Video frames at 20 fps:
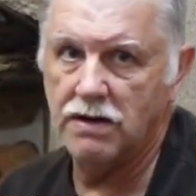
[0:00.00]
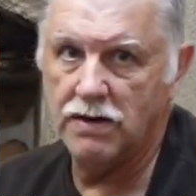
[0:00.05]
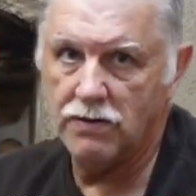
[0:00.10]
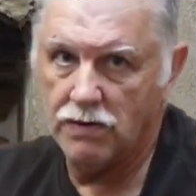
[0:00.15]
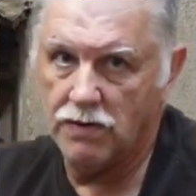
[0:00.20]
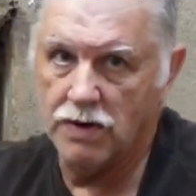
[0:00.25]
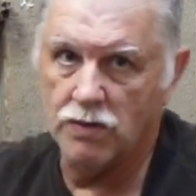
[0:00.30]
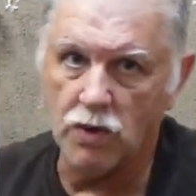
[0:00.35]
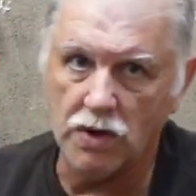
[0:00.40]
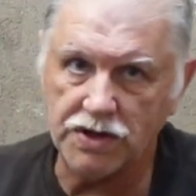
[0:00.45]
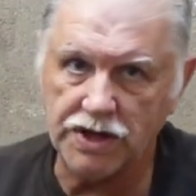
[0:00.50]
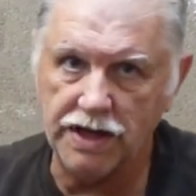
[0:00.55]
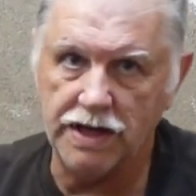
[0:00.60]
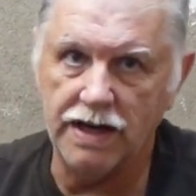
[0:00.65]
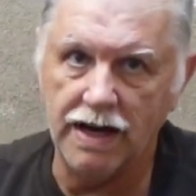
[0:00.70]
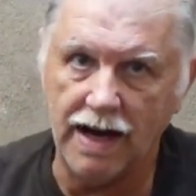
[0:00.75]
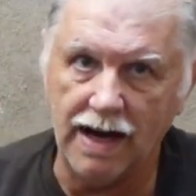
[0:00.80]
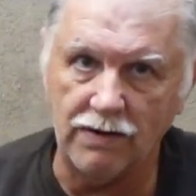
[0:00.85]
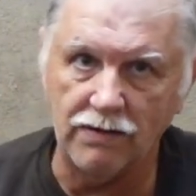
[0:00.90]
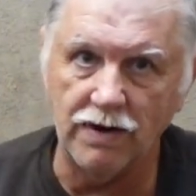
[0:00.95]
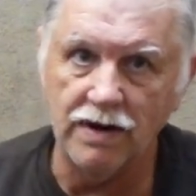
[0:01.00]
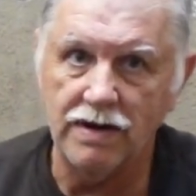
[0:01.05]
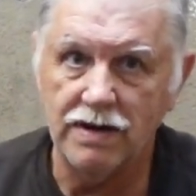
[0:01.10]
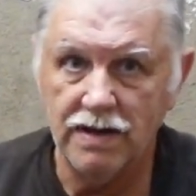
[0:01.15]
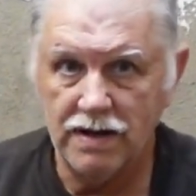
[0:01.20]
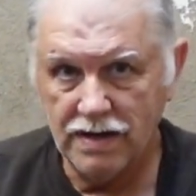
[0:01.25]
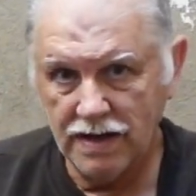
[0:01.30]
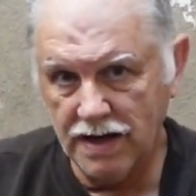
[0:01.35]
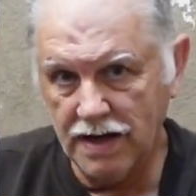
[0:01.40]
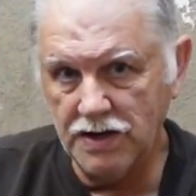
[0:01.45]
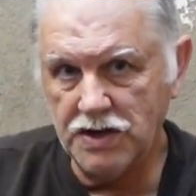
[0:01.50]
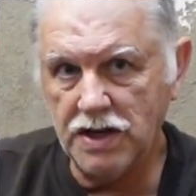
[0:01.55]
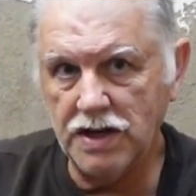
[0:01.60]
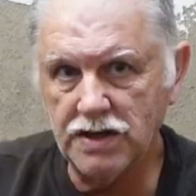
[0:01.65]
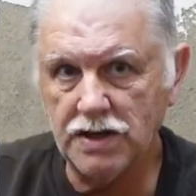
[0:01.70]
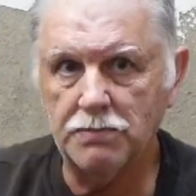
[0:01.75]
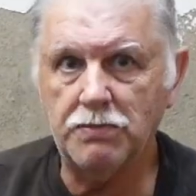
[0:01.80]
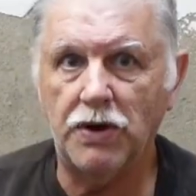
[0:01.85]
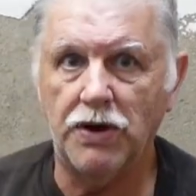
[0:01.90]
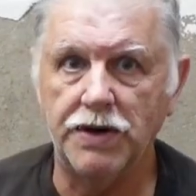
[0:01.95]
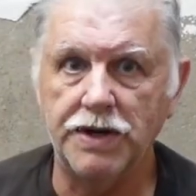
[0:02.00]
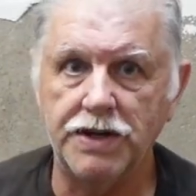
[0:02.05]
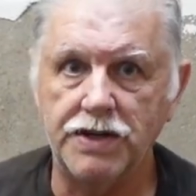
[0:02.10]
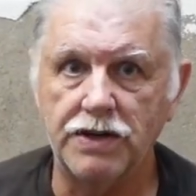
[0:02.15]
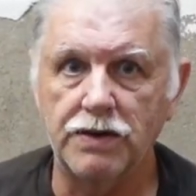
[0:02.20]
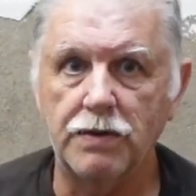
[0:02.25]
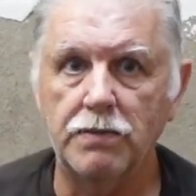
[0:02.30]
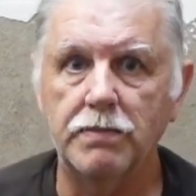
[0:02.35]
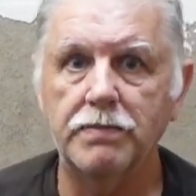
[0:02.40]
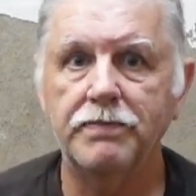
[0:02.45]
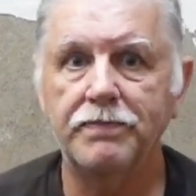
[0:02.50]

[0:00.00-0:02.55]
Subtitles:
and we wash it down, easier to point up.